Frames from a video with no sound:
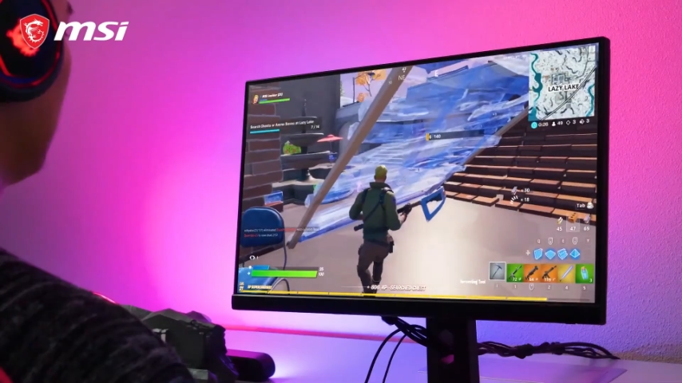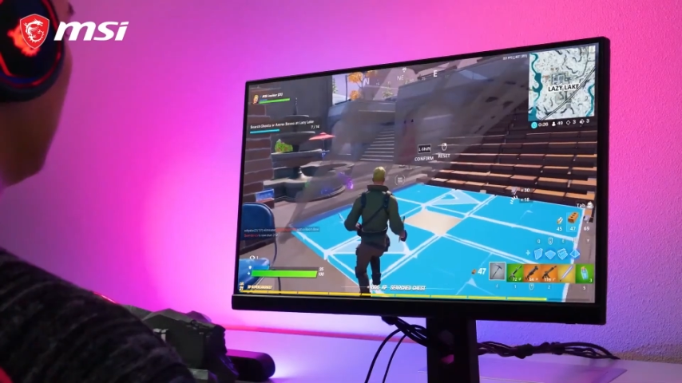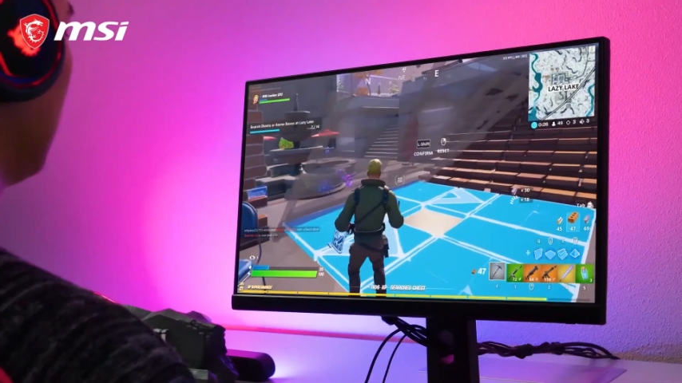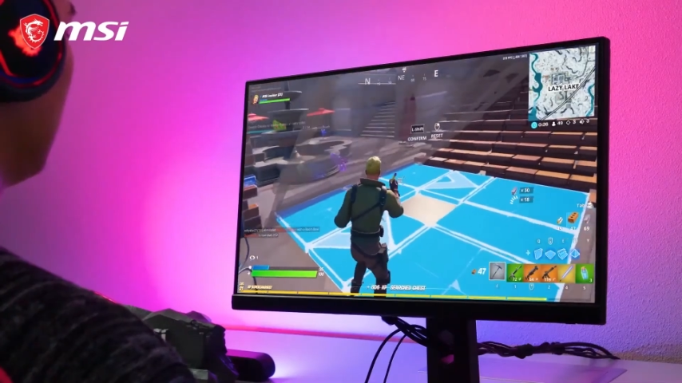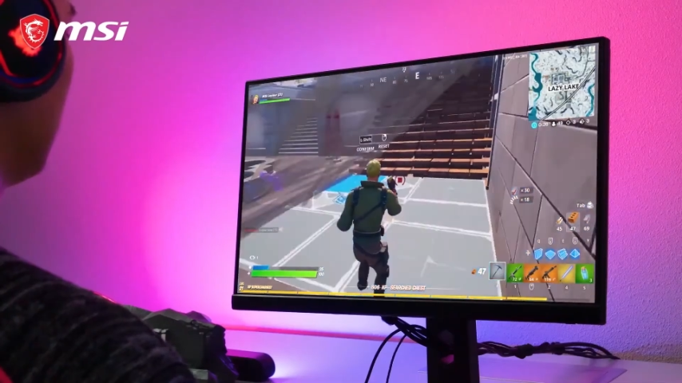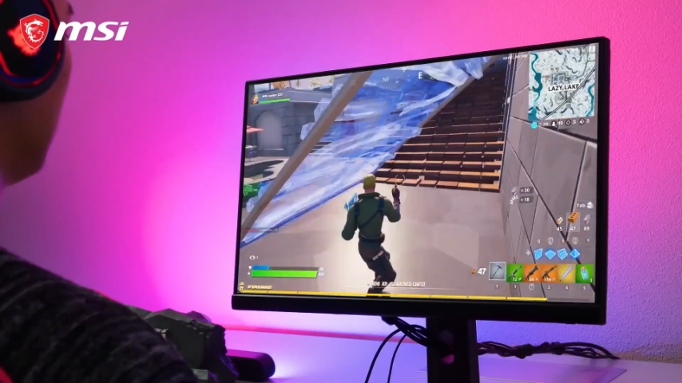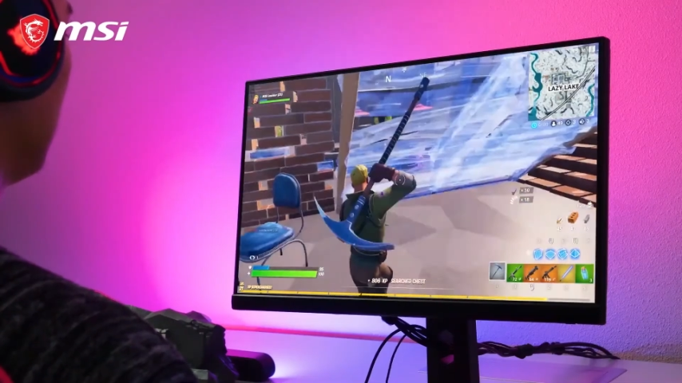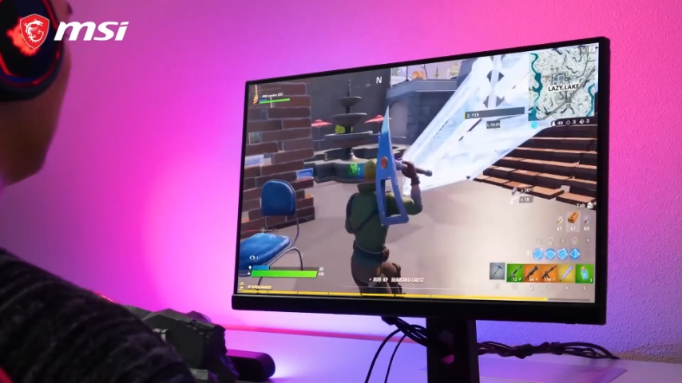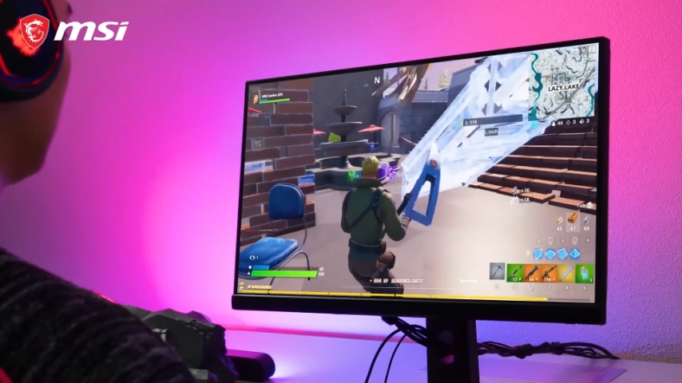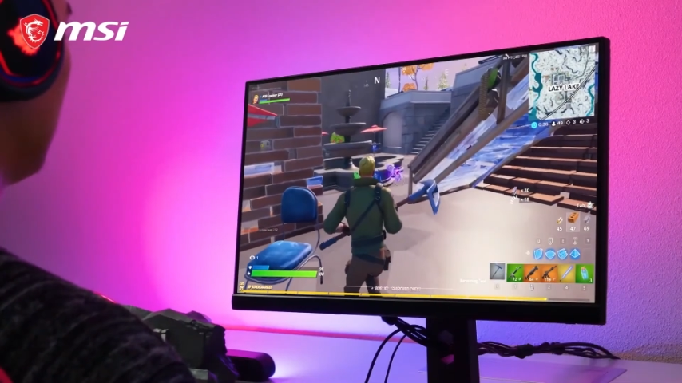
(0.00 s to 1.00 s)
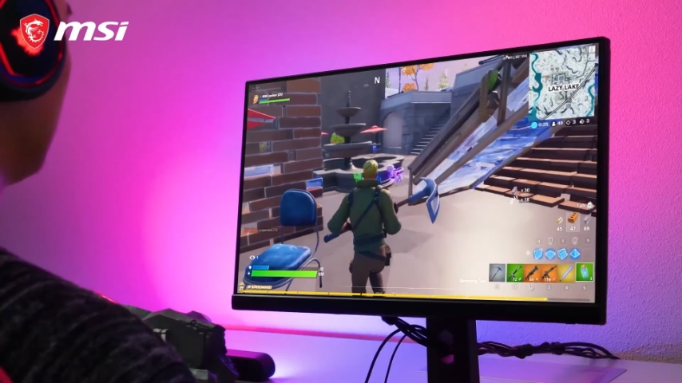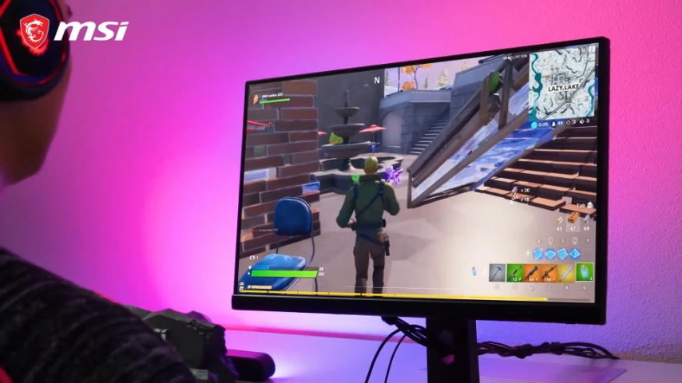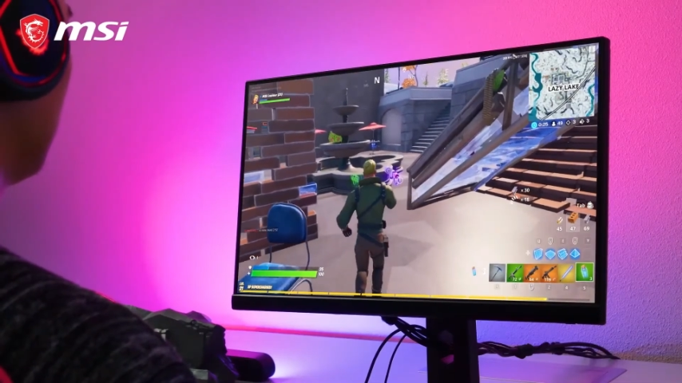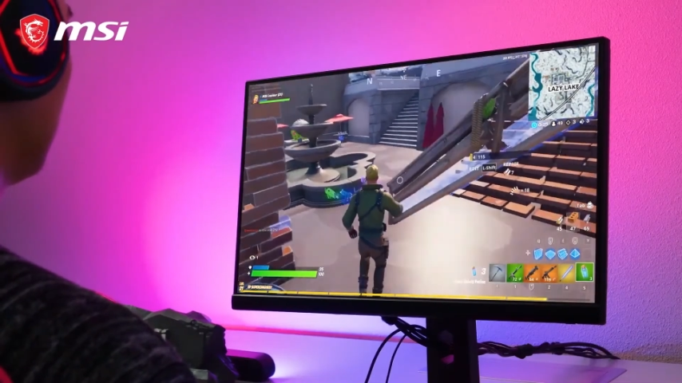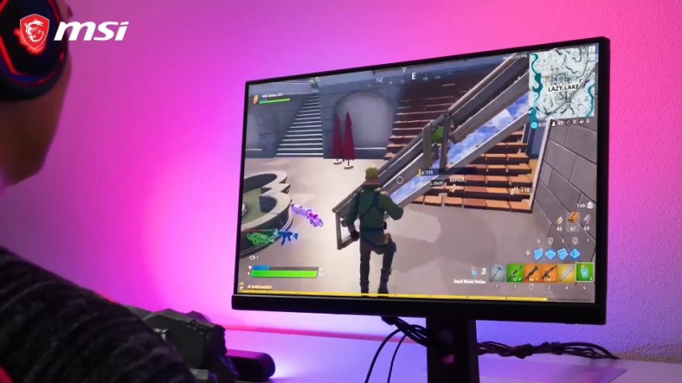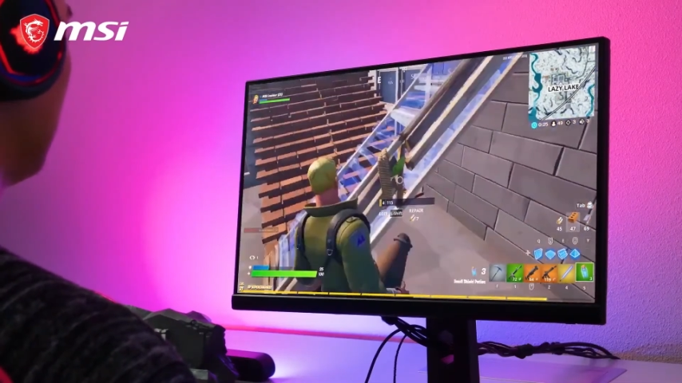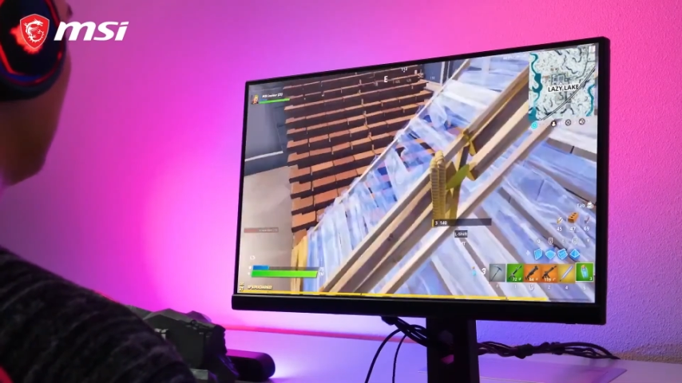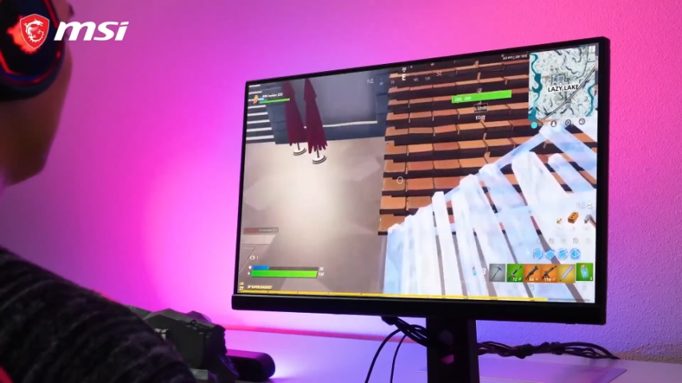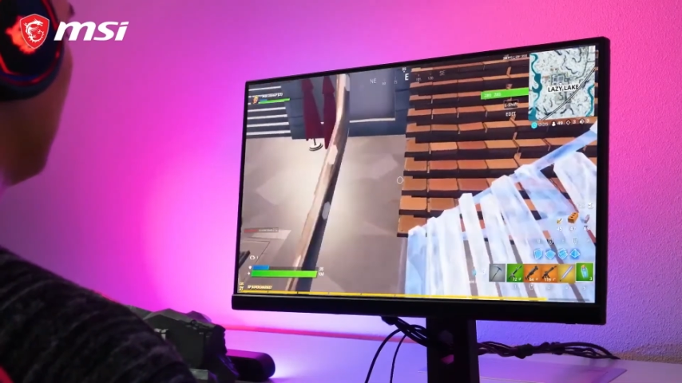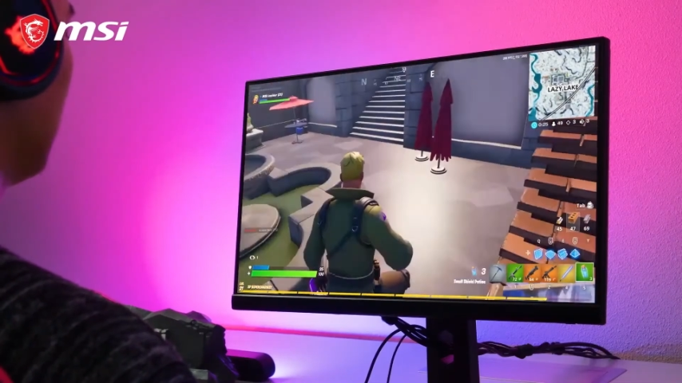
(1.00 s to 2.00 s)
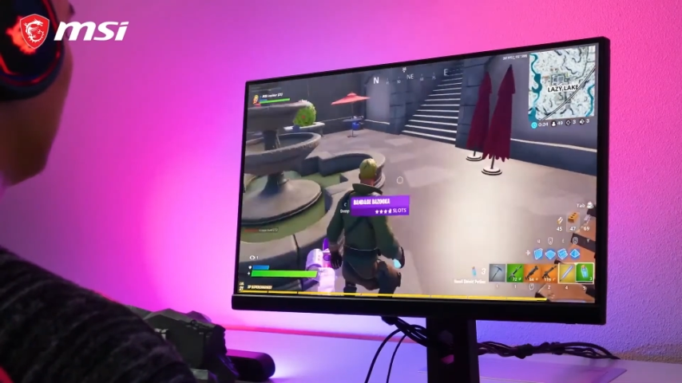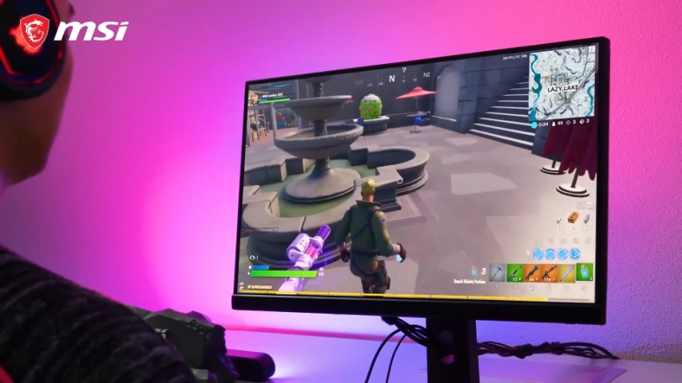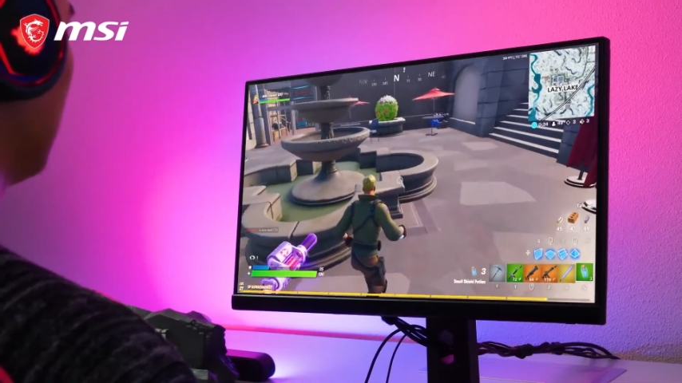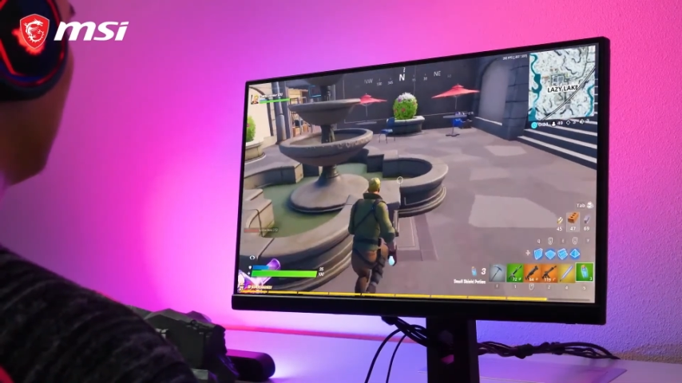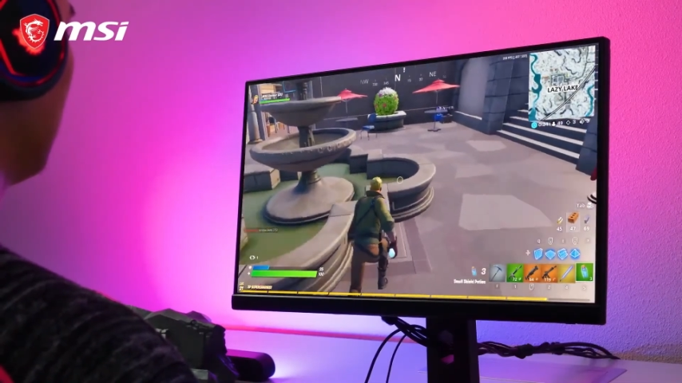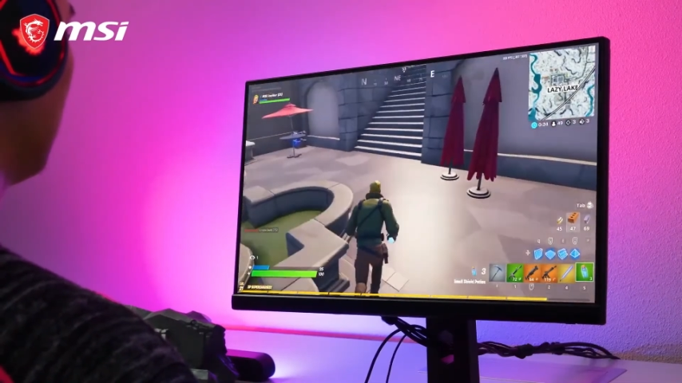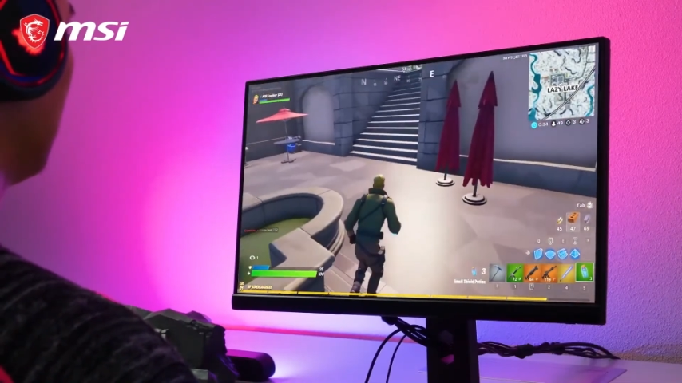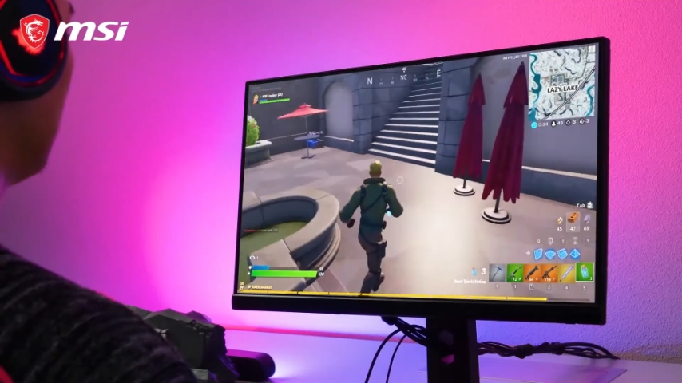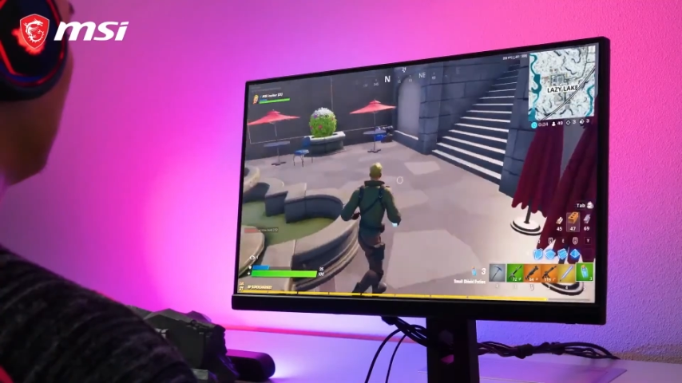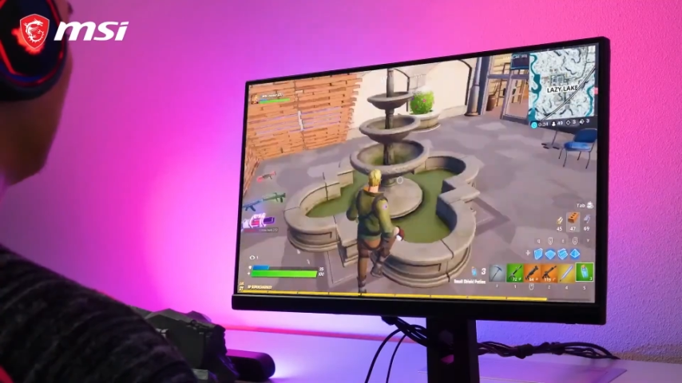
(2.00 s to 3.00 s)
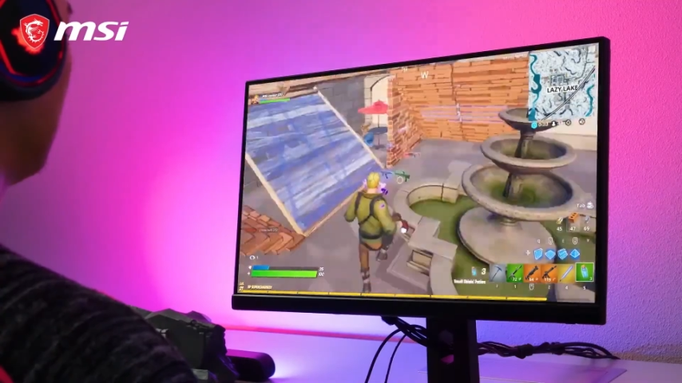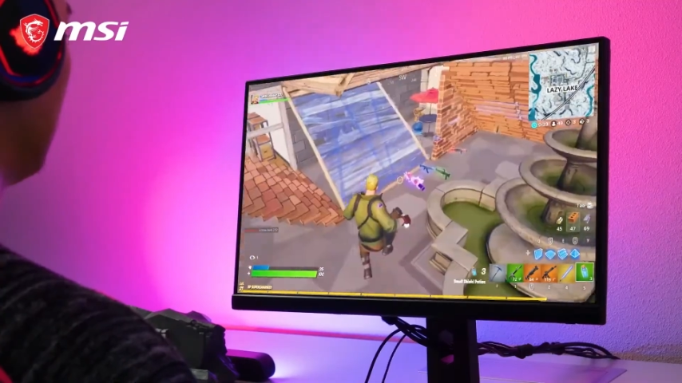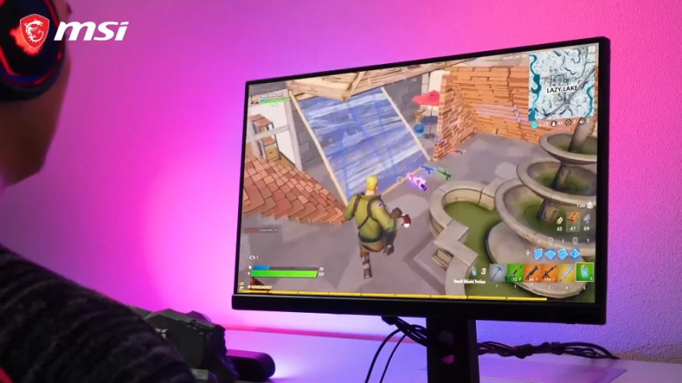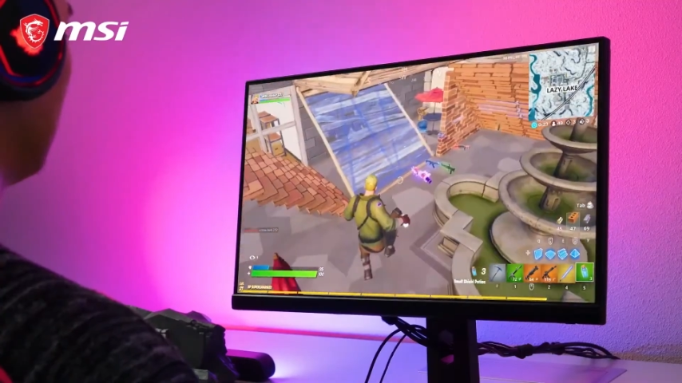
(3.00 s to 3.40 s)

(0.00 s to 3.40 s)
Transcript: (no speaker visible)